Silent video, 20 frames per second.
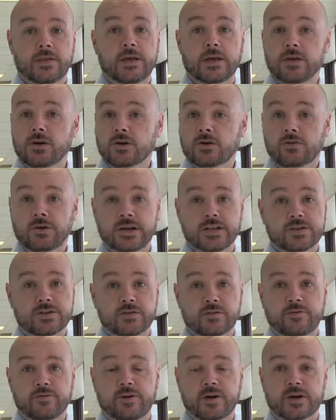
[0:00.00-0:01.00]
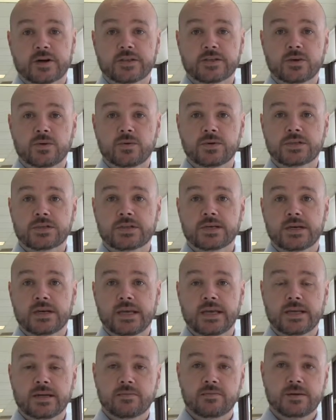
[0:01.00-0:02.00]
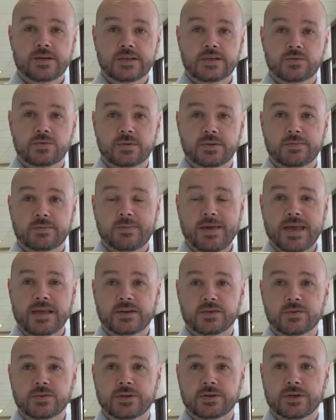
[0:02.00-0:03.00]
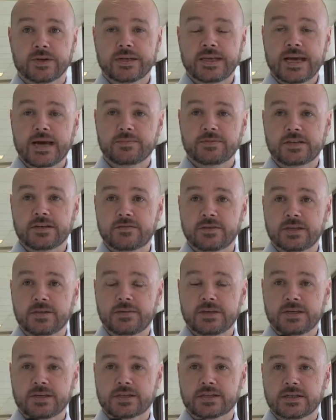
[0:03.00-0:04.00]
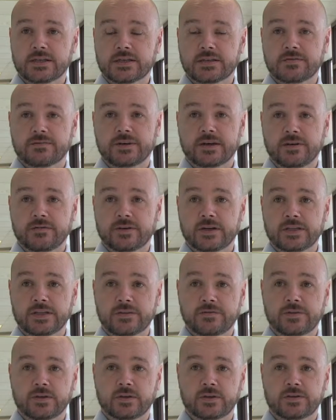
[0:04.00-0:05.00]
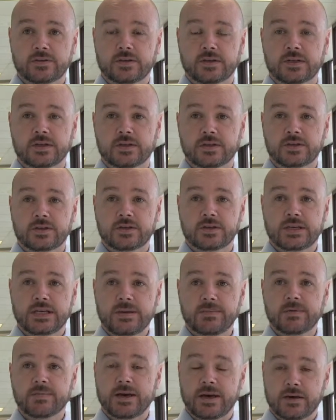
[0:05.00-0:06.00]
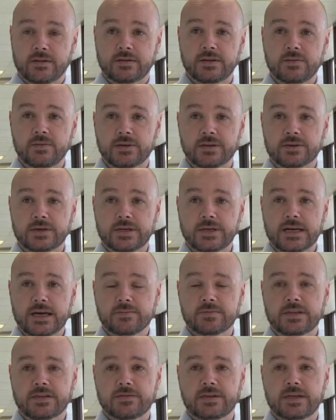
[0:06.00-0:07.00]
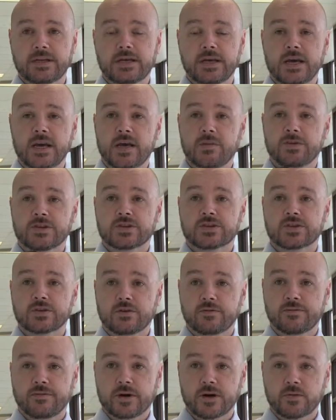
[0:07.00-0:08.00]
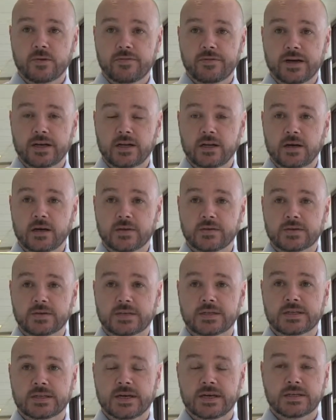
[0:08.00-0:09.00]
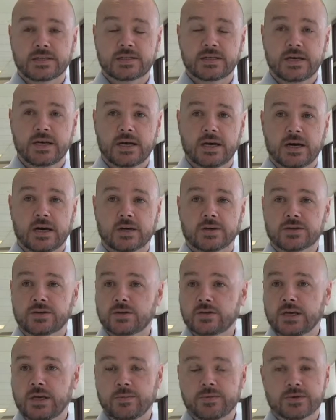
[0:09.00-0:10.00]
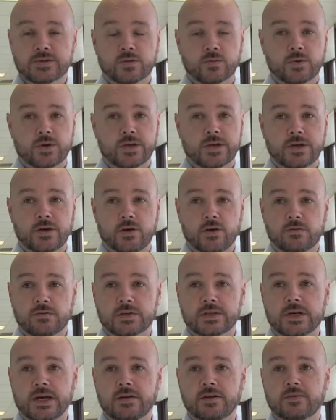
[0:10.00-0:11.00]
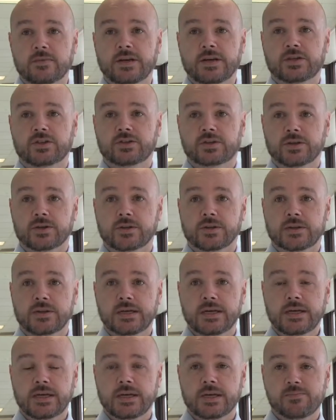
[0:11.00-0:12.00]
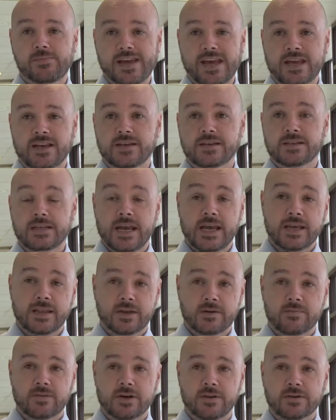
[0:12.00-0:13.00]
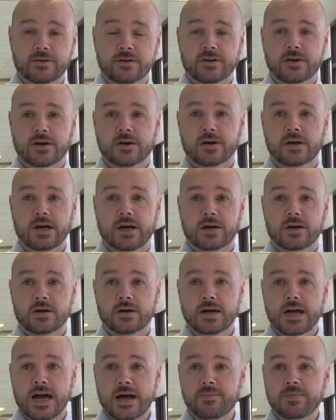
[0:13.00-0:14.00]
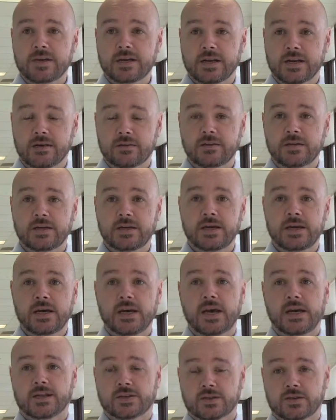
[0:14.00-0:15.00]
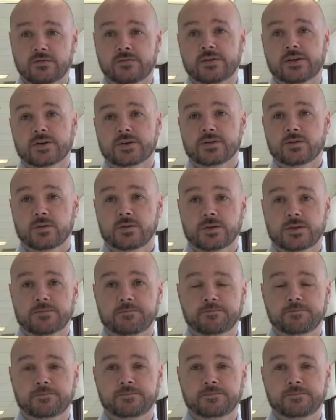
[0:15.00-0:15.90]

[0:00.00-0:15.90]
They look great so far. It's always a hit and miss with pandas when they're in captivity because it's very, very difficult to, to keep them healthy when they're in captivity. But so far, we've had a lot of success. Our zookeepers are working overtime to make sure that the uh, pandas and their mother are, are happy and healthy, and so far, so good.